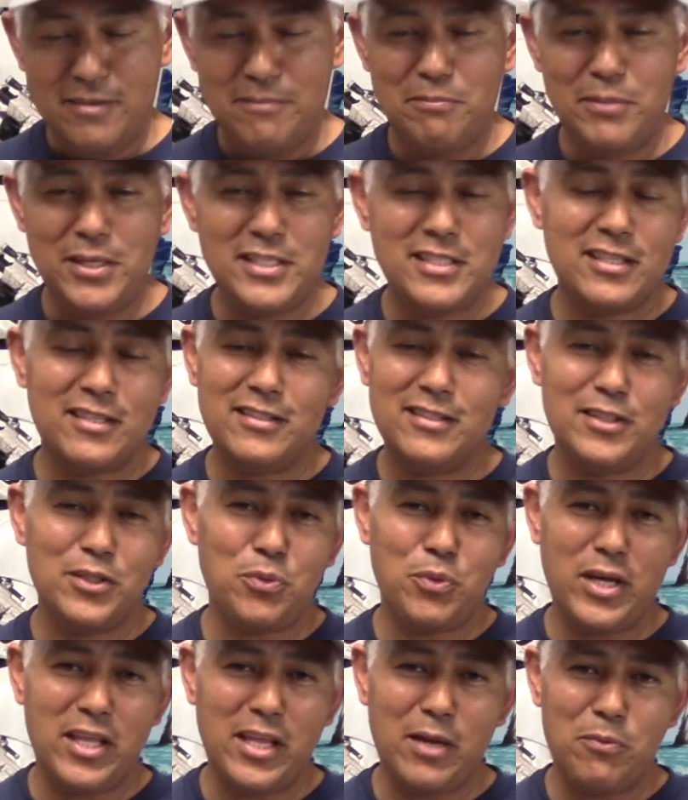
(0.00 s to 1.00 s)
Basically, the
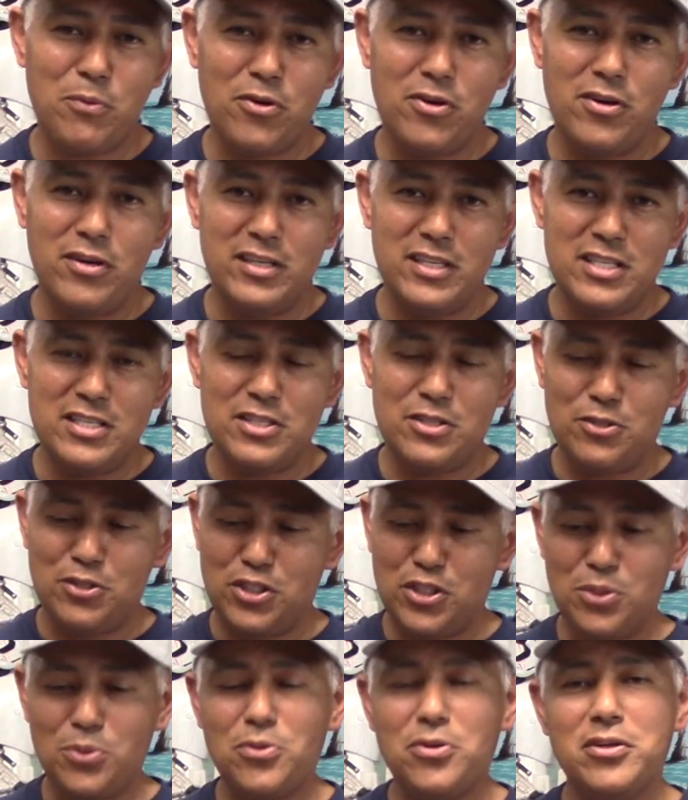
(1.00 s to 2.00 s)
way they work is they're
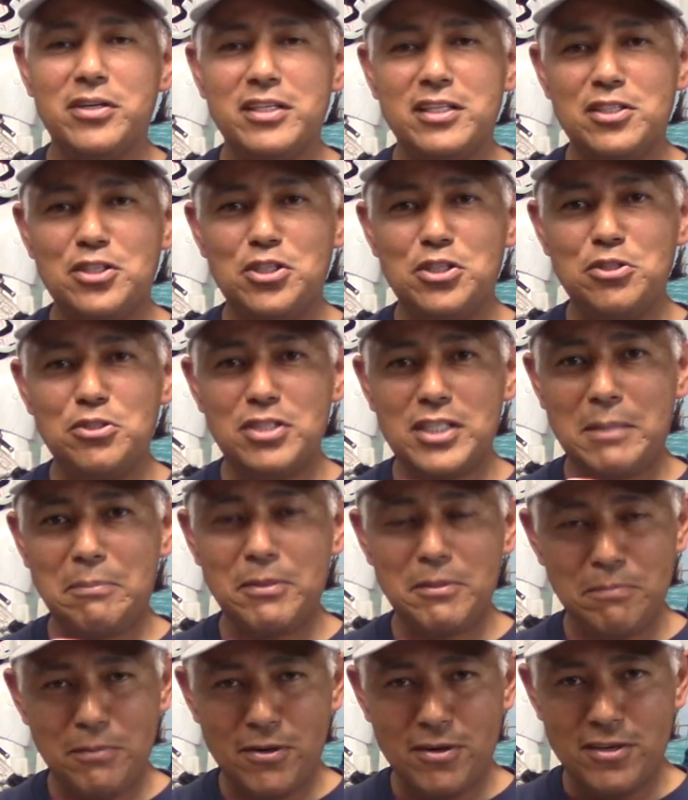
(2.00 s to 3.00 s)
stored in two
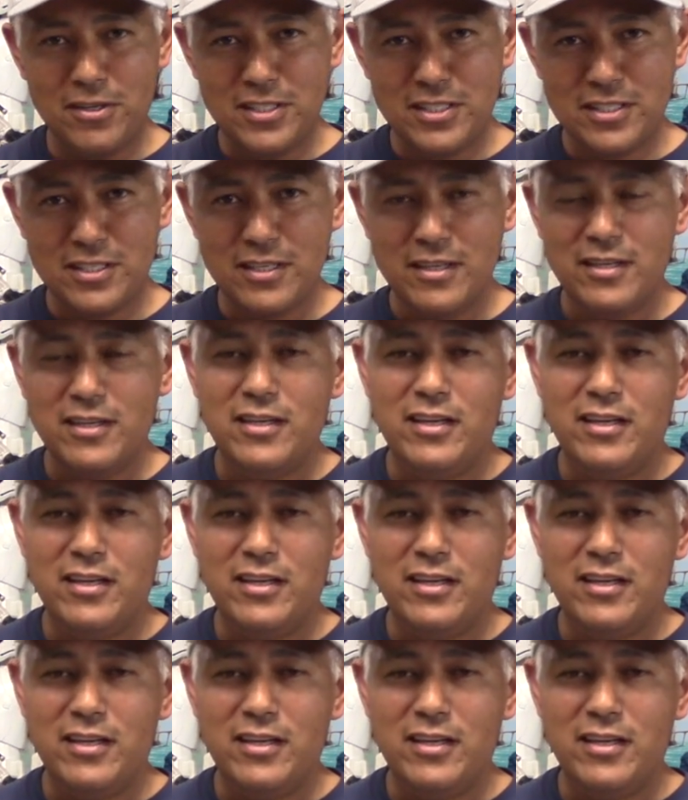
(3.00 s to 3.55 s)
separate parts,